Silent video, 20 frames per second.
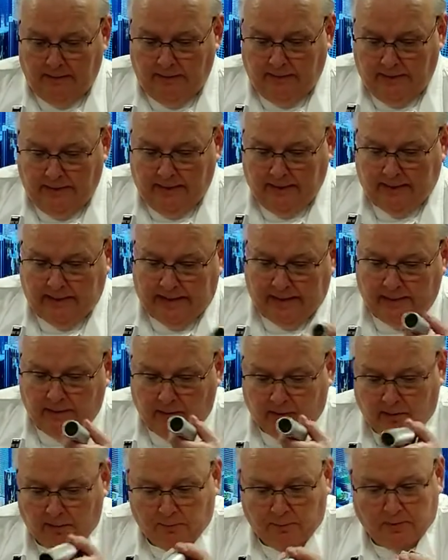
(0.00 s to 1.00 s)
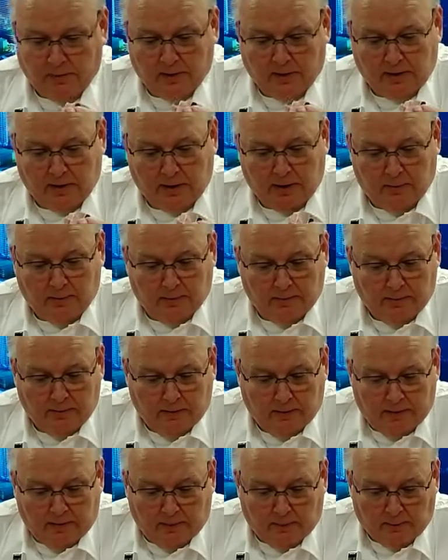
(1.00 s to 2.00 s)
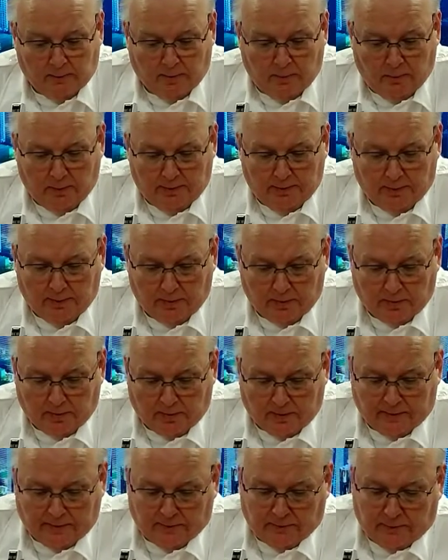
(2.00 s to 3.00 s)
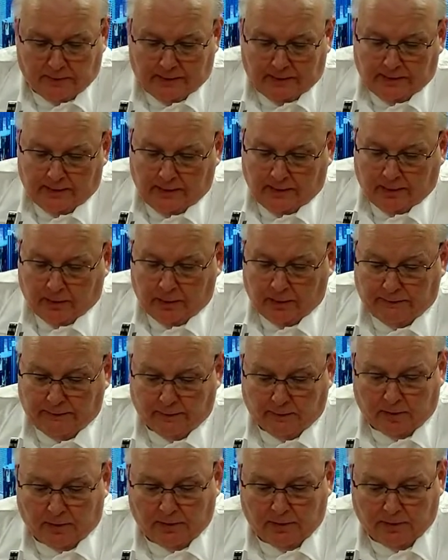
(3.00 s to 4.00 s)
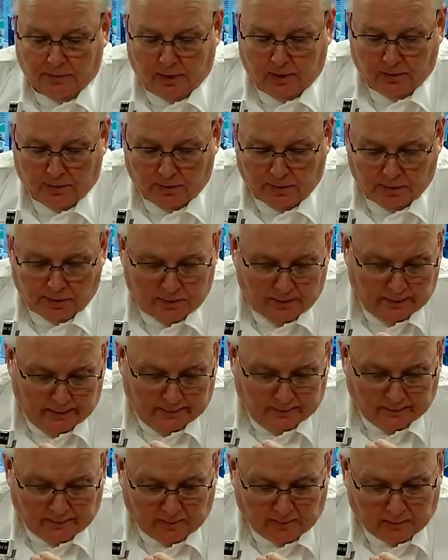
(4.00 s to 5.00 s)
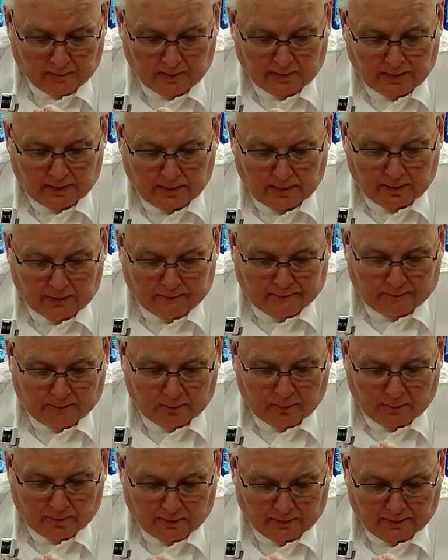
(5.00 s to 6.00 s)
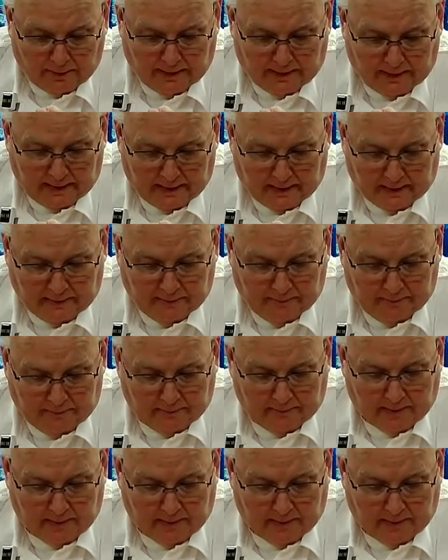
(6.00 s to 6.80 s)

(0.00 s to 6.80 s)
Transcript: Then taking our laryngoscope, we're going to progressively look for our structures. We're going to look for the